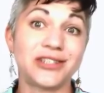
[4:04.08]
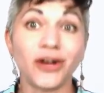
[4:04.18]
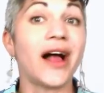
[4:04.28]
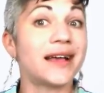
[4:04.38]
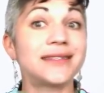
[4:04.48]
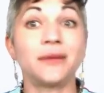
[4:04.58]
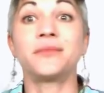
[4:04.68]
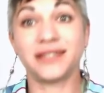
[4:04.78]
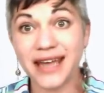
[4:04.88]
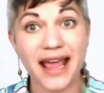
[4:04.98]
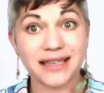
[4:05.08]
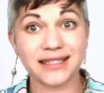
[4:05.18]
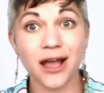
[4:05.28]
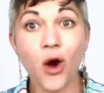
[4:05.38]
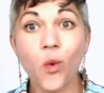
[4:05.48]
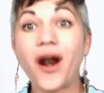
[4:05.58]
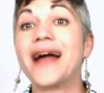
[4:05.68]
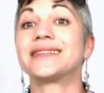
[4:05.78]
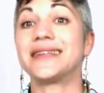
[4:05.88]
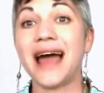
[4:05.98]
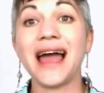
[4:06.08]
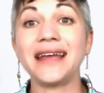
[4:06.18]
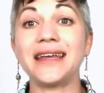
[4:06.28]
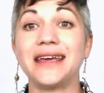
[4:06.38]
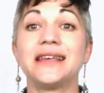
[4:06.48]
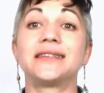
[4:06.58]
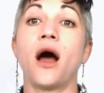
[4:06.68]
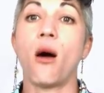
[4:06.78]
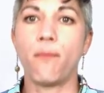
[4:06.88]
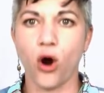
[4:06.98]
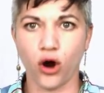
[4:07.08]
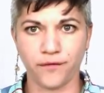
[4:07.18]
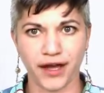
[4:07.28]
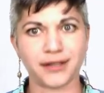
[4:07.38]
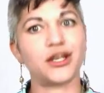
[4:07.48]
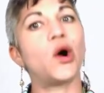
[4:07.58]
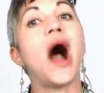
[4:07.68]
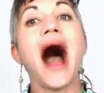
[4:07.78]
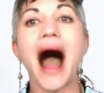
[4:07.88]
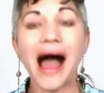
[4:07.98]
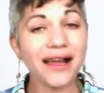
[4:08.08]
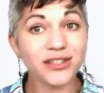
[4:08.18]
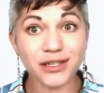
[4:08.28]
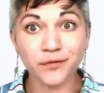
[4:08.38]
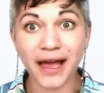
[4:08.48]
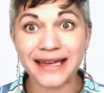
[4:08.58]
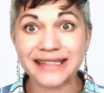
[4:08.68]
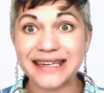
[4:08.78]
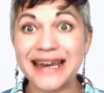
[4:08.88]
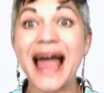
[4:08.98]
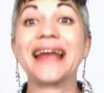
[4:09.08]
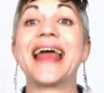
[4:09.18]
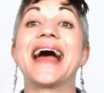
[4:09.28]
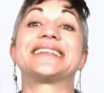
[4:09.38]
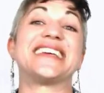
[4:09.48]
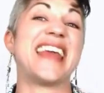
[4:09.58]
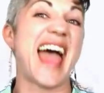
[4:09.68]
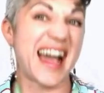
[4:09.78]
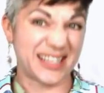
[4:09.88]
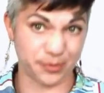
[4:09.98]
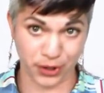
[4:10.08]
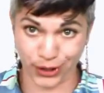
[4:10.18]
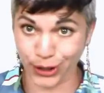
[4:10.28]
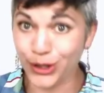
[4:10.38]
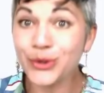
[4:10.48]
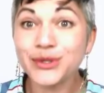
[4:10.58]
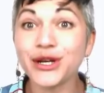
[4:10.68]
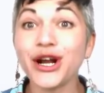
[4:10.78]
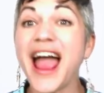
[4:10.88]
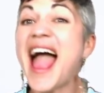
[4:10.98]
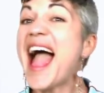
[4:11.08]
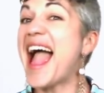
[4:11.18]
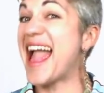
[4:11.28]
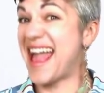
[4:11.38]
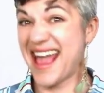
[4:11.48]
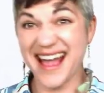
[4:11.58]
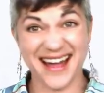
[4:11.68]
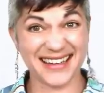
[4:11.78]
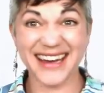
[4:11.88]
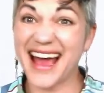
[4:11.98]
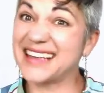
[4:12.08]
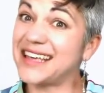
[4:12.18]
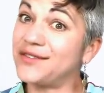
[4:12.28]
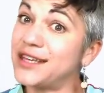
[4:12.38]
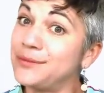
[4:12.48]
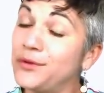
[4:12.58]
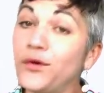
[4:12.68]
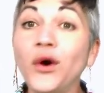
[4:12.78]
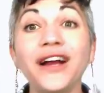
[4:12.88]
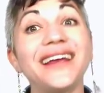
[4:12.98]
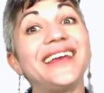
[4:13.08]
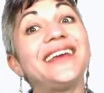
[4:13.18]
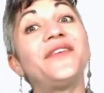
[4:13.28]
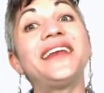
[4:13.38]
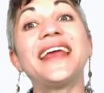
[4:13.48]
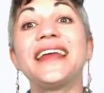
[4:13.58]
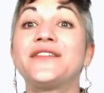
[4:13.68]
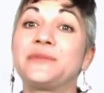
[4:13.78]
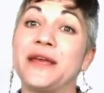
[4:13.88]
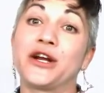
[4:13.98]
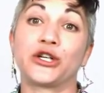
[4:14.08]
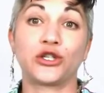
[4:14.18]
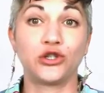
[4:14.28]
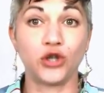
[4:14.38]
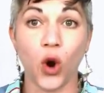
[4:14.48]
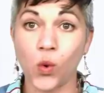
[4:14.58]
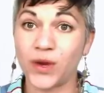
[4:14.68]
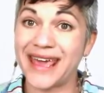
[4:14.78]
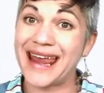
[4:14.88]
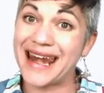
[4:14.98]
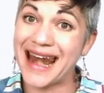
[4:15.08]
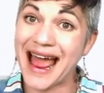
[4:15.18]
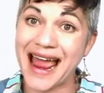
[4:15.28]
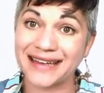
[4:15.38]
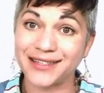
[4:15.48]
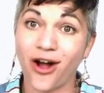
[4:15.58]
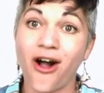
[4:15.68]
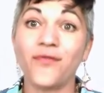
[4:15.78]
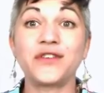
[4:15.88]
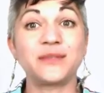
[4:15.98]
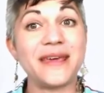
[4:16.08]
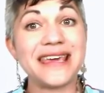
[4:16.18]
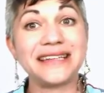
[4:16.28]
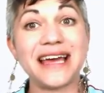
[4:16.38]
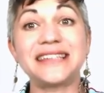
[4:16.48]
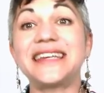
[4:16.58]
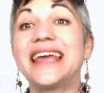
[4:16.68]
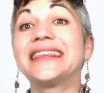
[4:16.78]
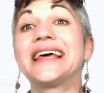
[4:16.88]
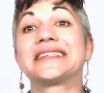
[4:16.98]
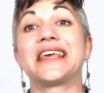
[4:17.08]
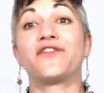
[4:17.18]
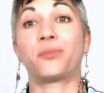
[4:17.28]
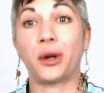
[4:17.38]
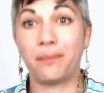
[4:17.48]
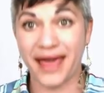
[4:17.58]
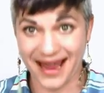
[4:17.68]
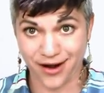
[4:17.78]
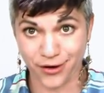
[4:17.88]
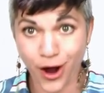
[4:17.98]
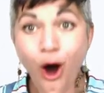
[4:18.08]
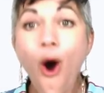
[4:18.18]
still has some mistakes, whereas a 9 is perfect. So IELTS defines 9 as an expert user, and as I've said before, even native speakers don't get nines on the speaking test unless they've prepared